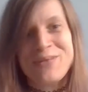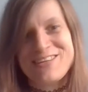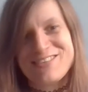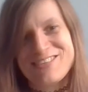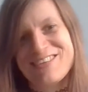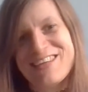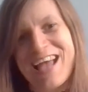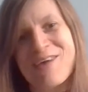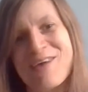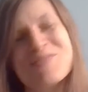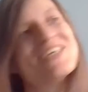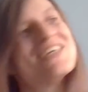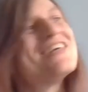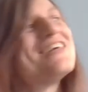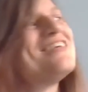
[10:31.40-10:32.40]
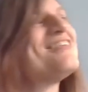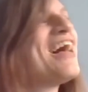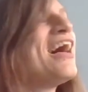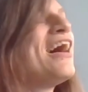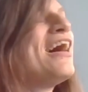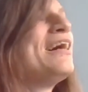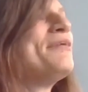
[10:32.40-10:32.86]
been to yet because
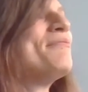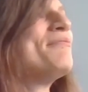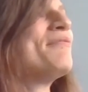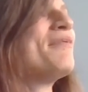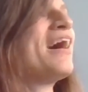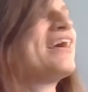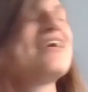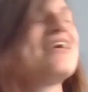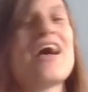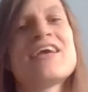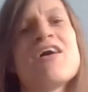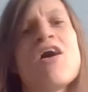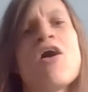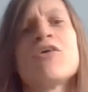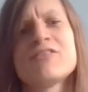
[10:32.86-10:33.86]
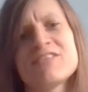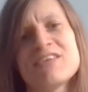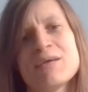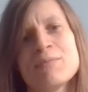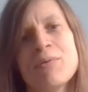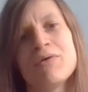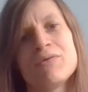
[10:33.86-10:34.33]
um, I, I can't
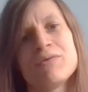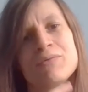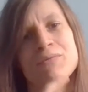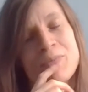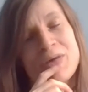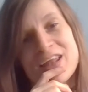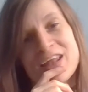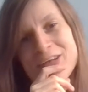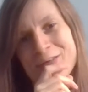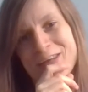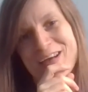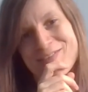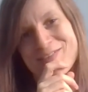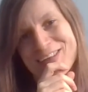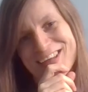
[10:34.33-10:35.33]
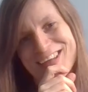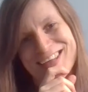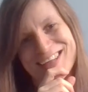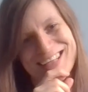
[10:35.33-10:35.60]
skip on when I don't have a